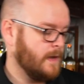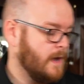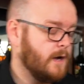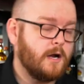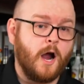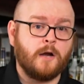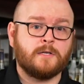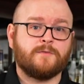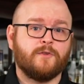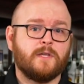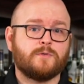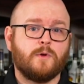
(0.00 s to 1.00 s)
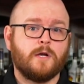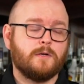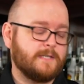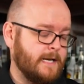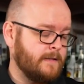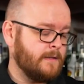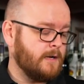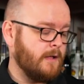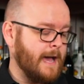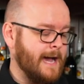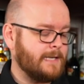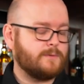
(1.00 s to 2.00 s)
Garnish for this one goes in the
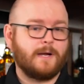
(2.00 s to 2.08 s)
glass.